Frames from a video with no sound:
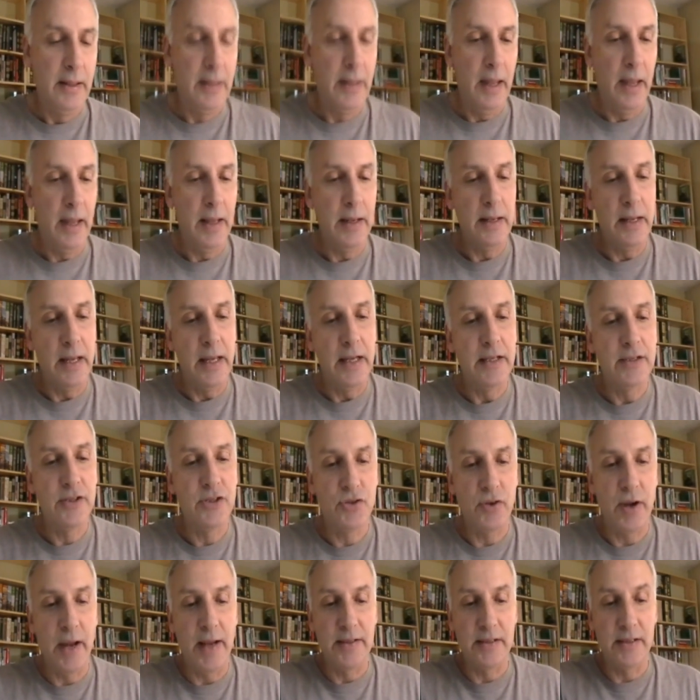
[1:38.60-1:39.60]
and it is
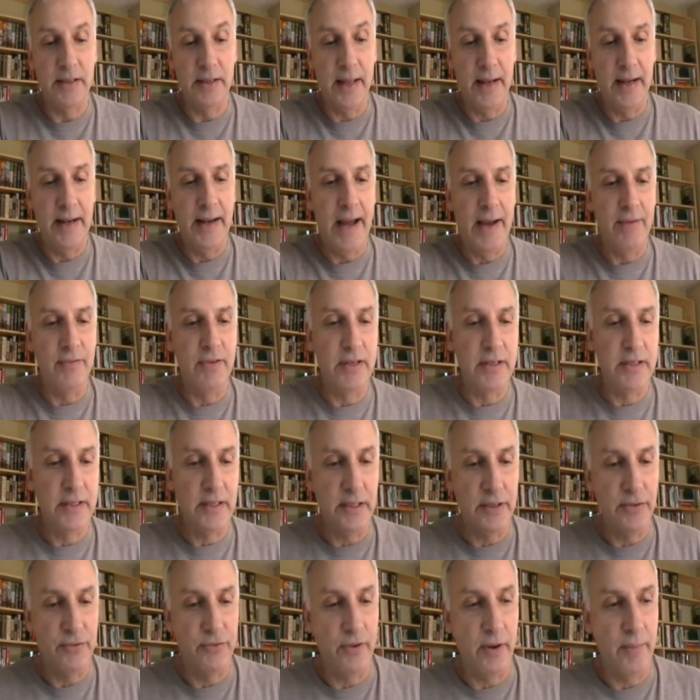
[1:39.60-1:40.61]
translated
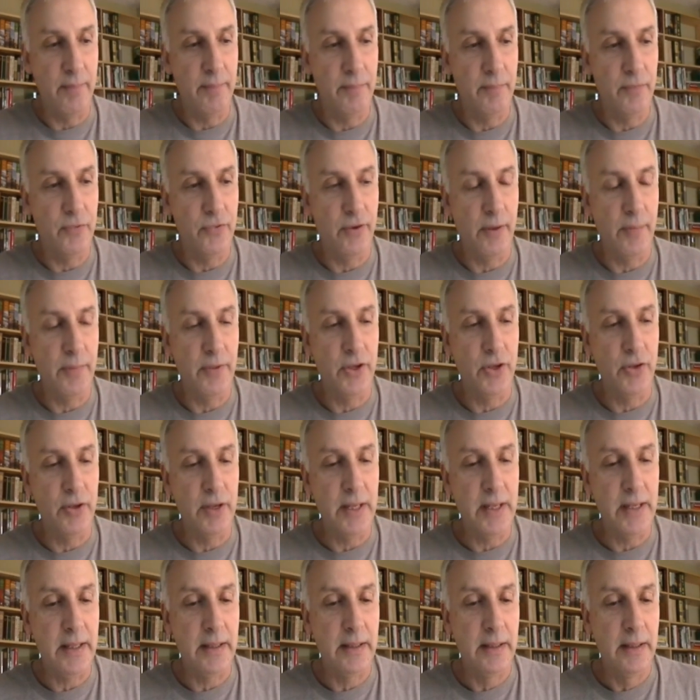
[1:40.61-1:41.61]
obviously from the
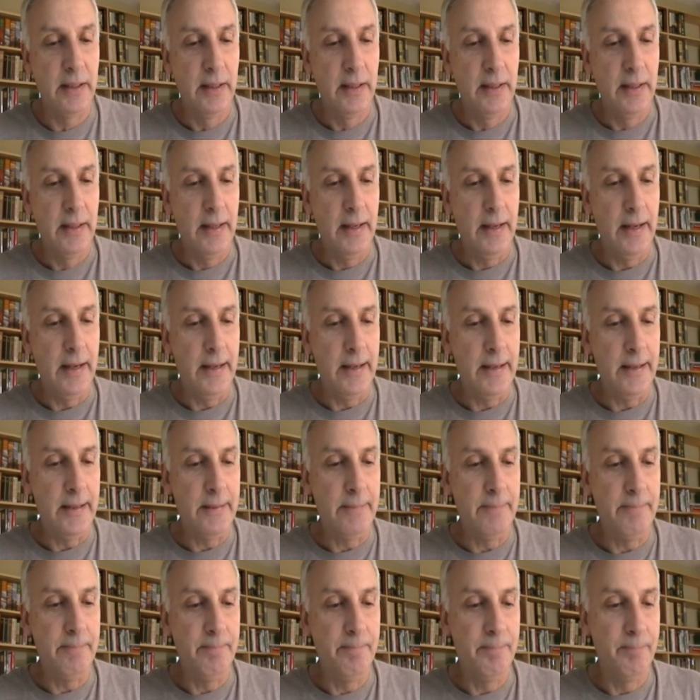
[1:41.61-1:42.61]
Greek,
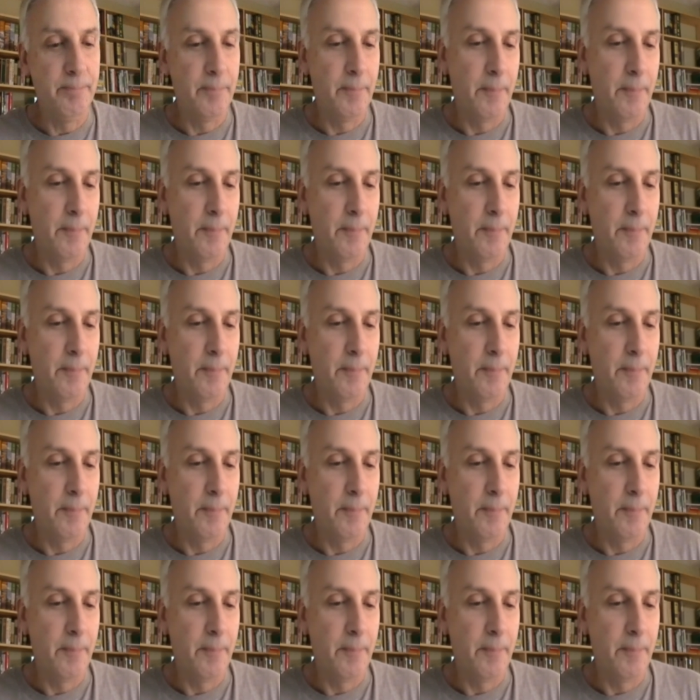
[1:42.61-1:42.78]
but